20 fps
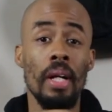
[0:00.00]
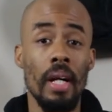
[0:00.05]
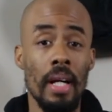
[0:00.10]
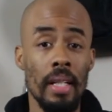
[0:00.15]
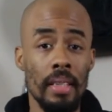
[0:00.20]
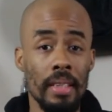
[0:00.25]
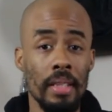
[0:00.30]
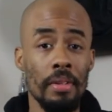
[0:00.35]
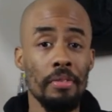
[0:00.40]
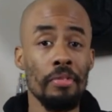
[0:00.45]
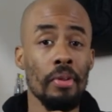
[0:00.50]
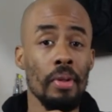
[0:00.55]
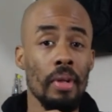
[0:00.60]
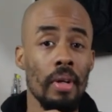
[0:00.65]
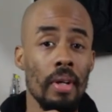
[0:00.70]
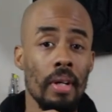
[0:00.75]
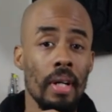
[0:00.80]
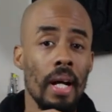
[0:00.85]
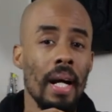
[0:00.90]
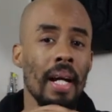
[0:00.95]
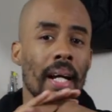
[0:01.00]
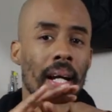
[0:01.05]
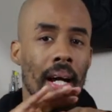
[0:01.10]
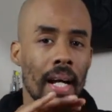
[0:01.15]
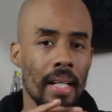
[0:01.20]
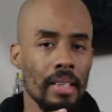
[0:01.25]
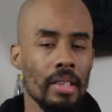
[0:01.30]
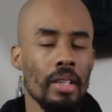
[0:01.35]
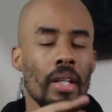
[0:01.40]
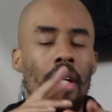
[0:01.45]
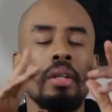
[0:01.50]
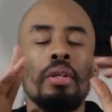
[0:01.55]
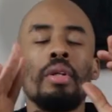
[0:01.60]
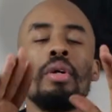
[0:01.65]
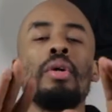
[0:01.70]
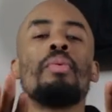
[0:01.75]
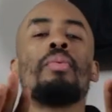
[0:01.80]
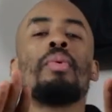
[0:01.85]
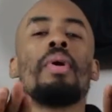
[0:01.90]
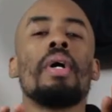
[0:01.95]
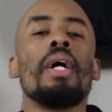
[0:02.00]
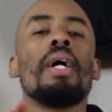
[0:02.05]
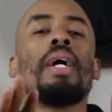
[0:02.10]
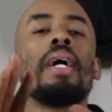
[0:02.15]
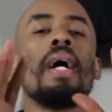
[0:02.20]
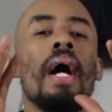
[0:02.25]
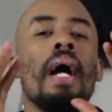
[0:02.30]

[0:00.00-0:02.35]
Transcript: content for y'all. I got y'all, don't worry.